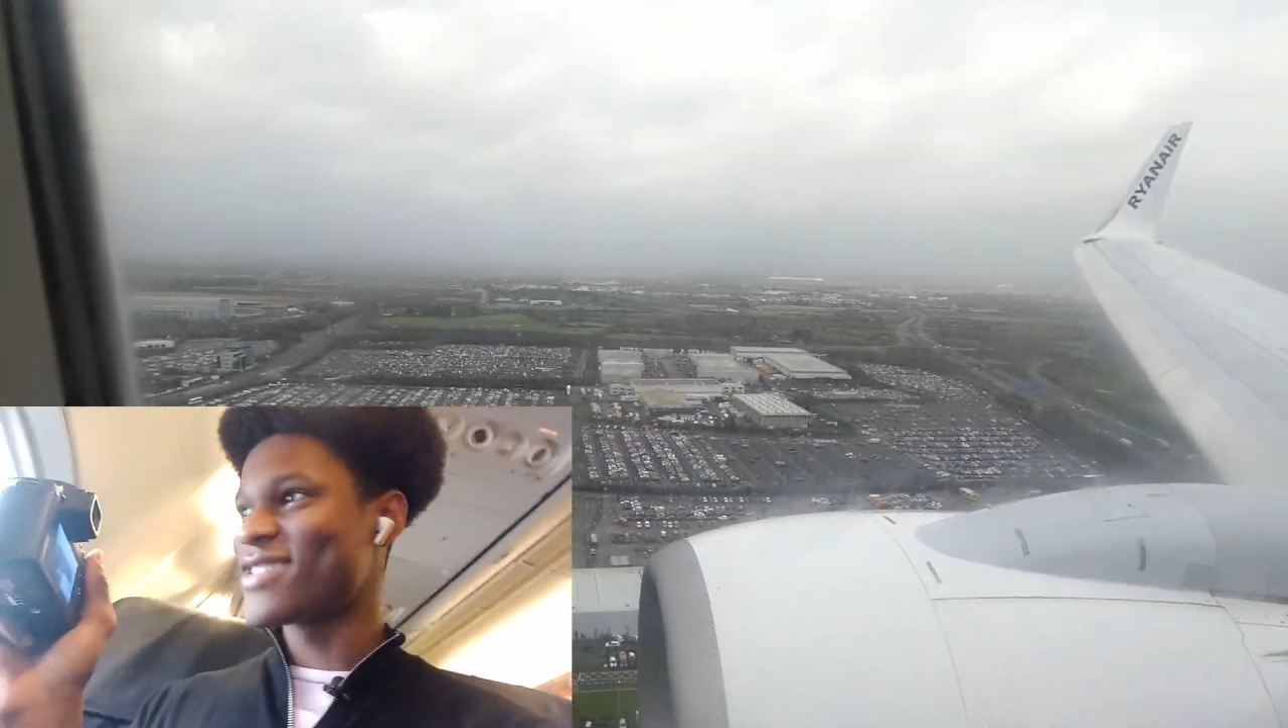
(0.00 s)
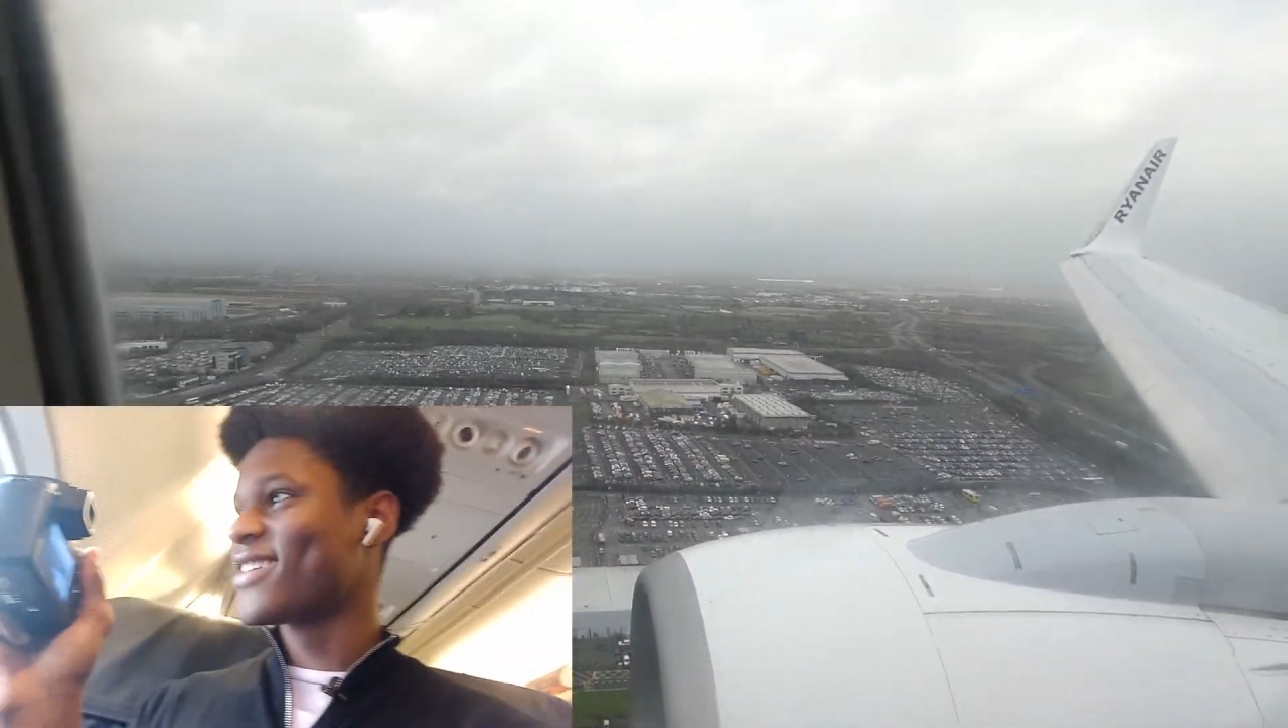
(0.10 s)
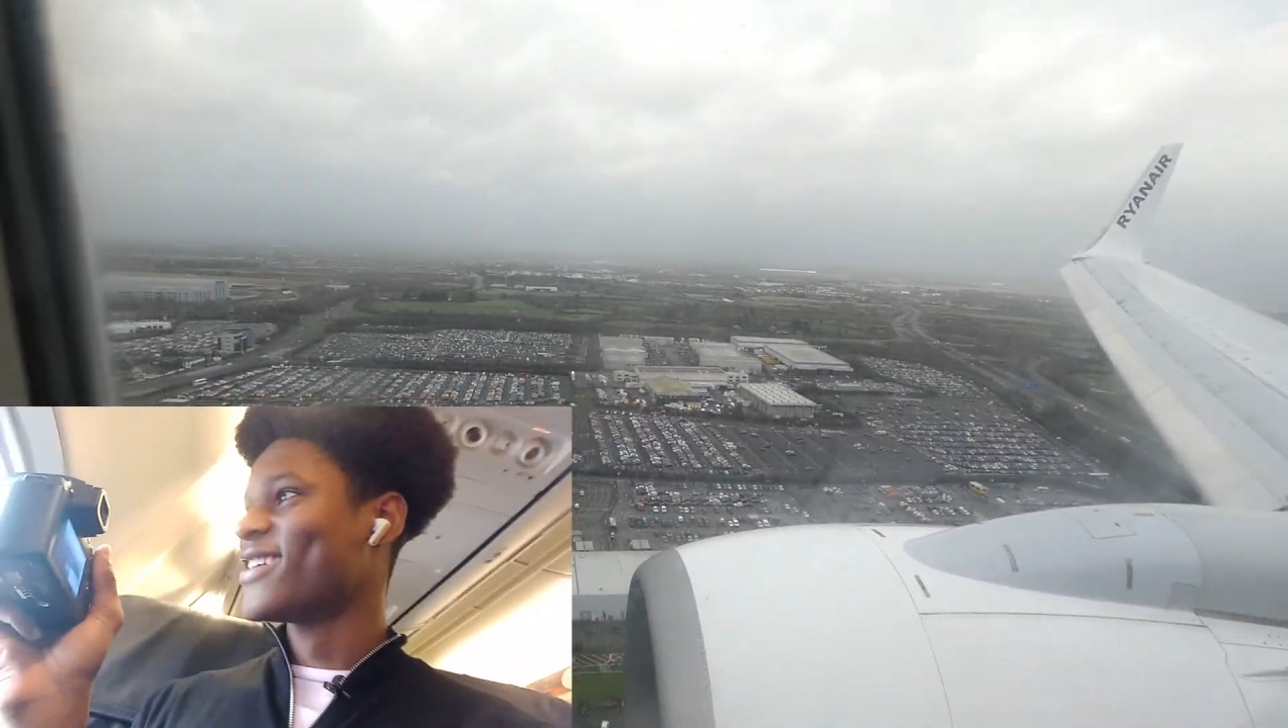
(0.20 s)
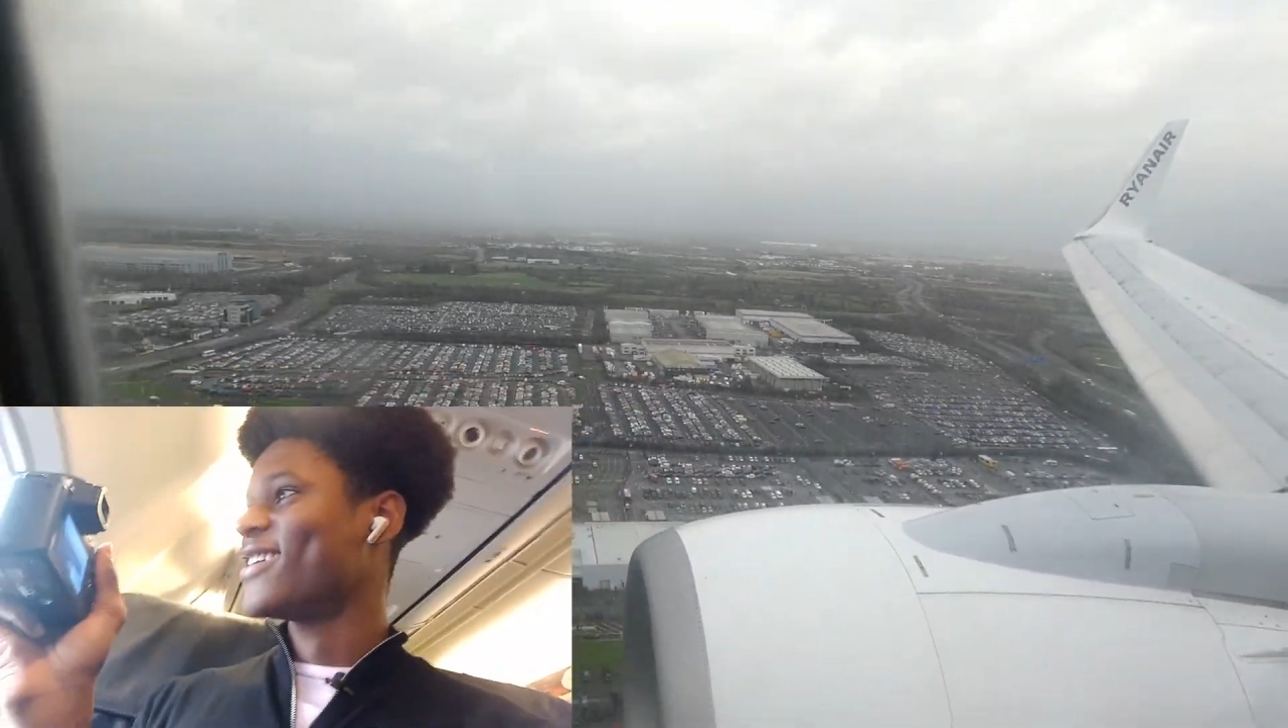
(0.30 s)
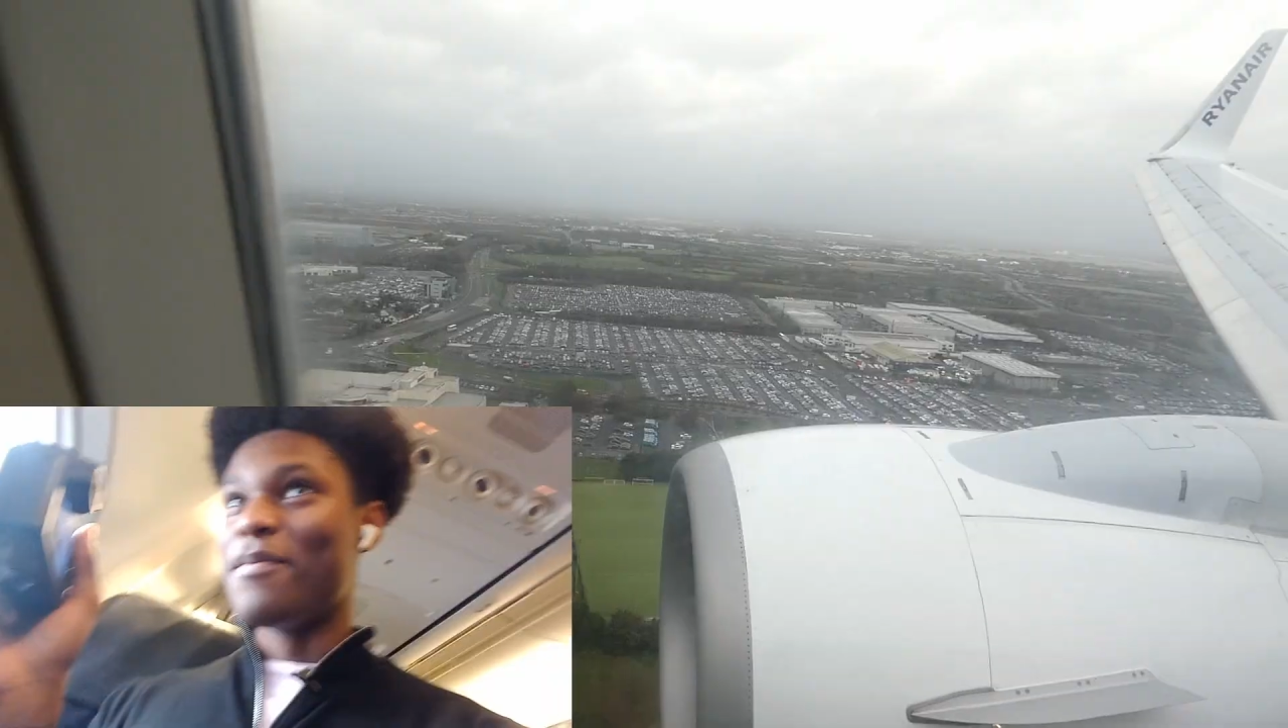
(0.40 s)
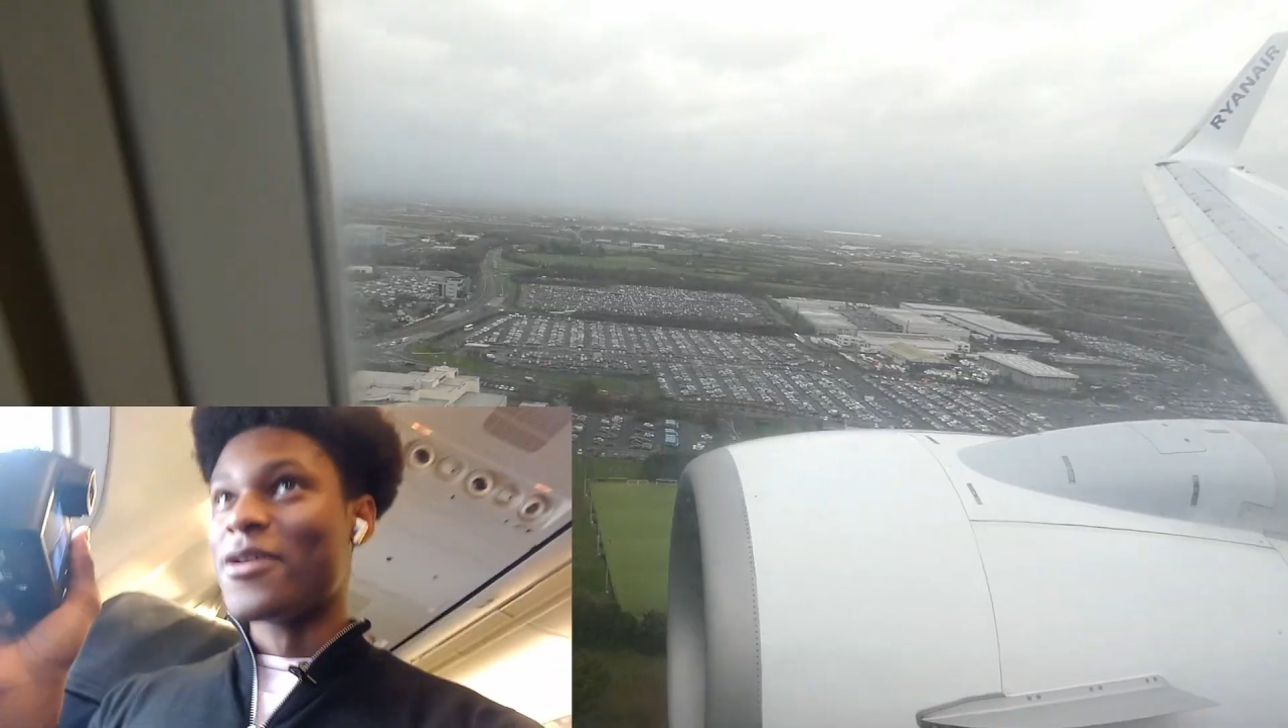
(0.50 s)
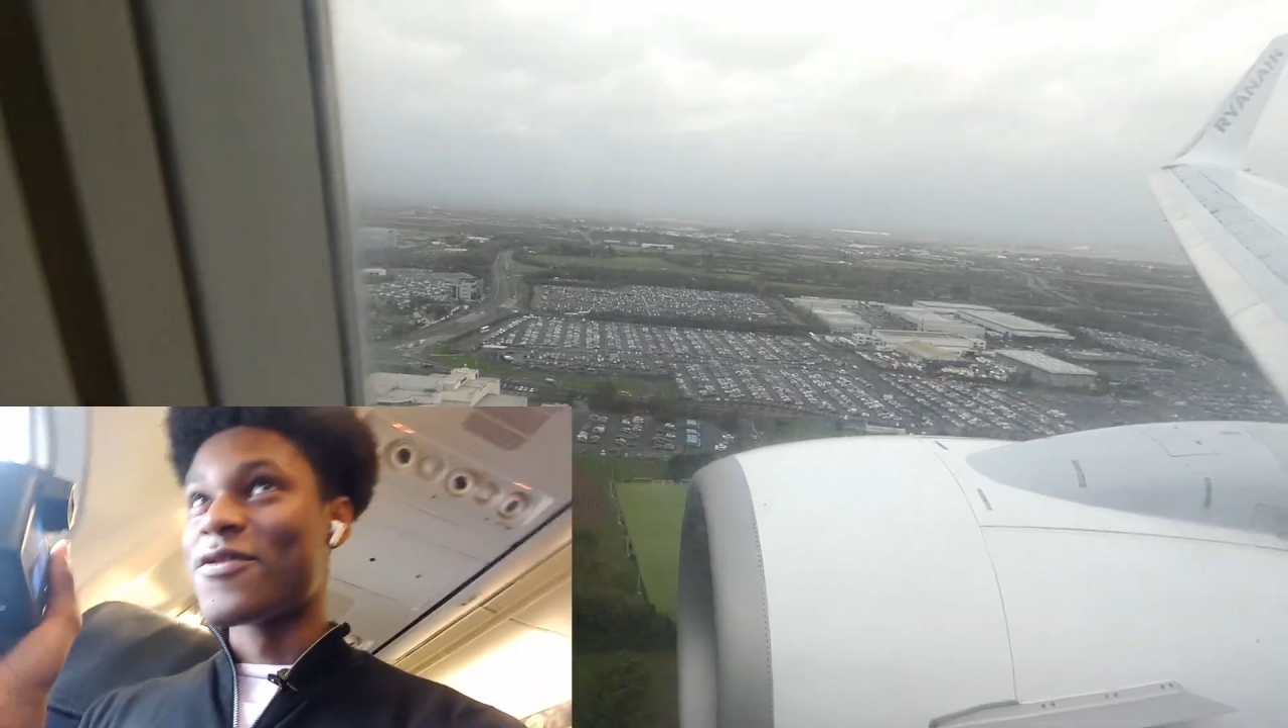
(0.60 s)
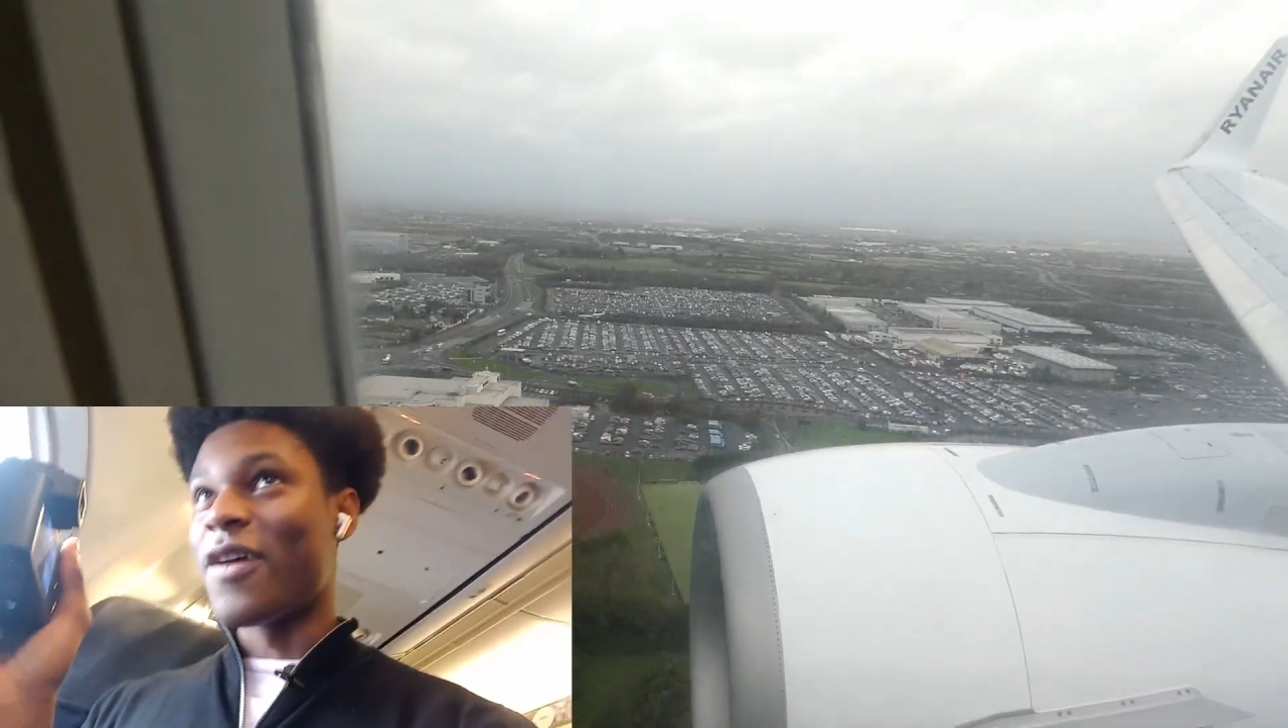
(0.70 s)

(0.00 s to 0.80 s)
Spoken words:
The most